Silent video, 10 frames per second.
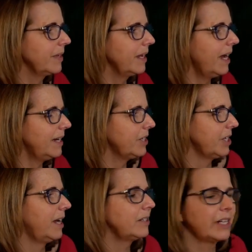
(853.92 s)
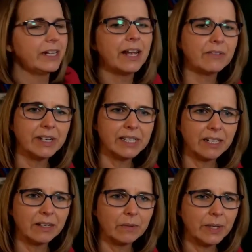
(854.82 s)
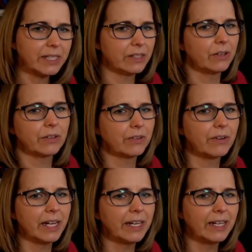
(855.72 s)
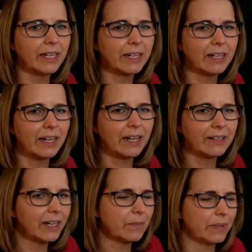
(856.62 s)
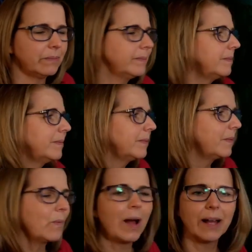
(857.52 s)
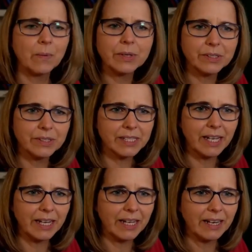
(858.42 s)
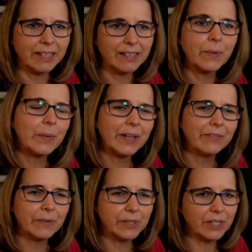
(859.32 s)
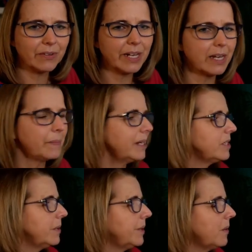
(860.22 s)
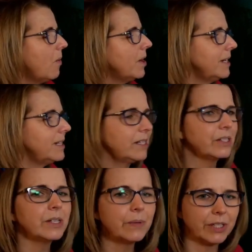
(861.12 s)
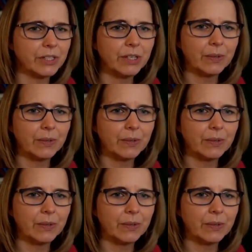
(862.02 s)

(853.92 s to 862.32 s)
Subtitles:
And a child can then reason, well, it's not 3. And you're like, well, why? What do you see? And they, well, if it was 3, it'd be a 2 and a 1, and it's a 2 and a 2.